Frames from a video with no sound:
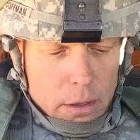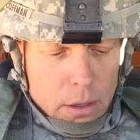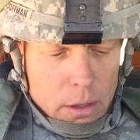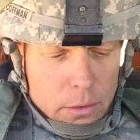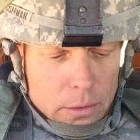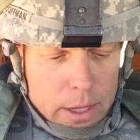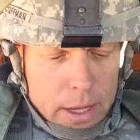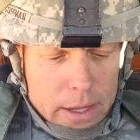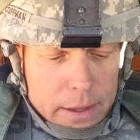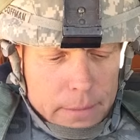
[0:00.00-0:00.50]

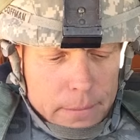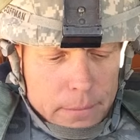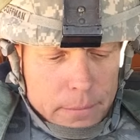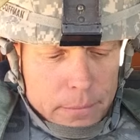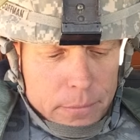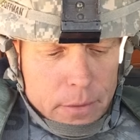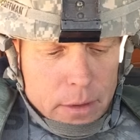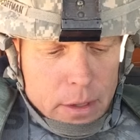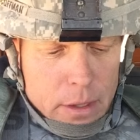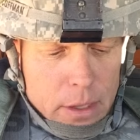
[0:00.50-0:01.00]
Okay,
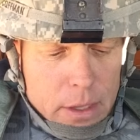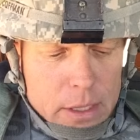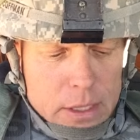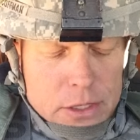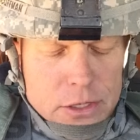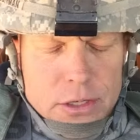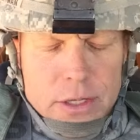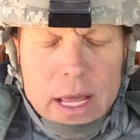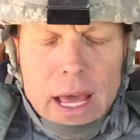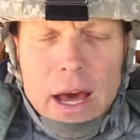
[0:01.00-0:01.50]

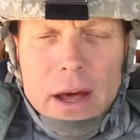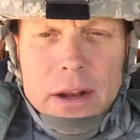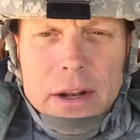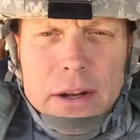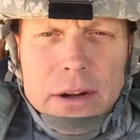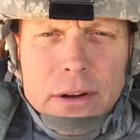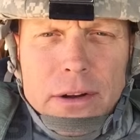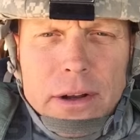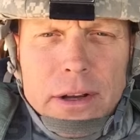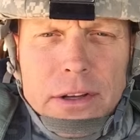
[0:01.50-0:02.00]
scout
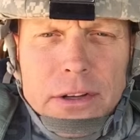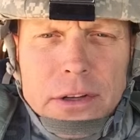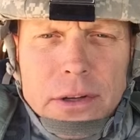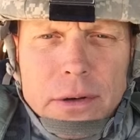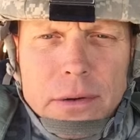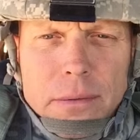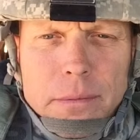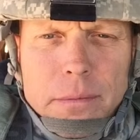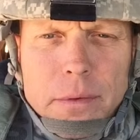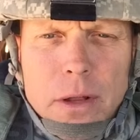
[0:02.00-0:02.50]

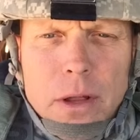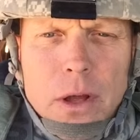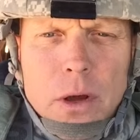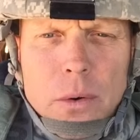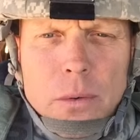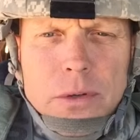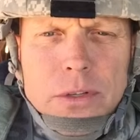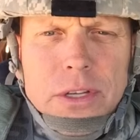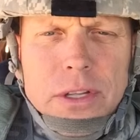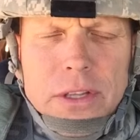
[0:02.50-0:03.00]
integration.
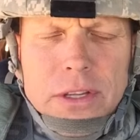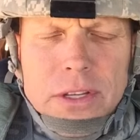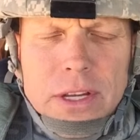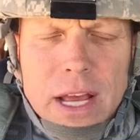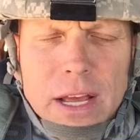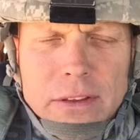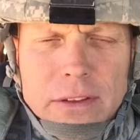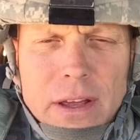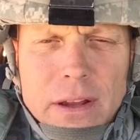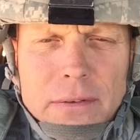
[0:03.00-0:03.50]
We sent the
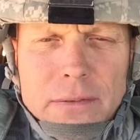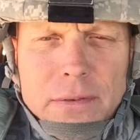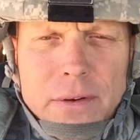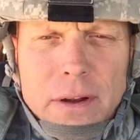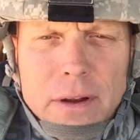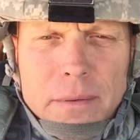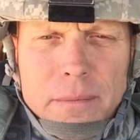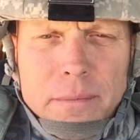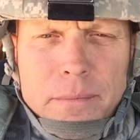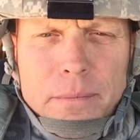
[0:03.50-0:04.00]
scouts out in
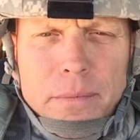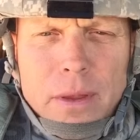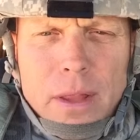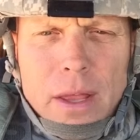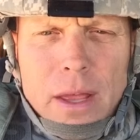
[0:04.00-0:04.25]
front,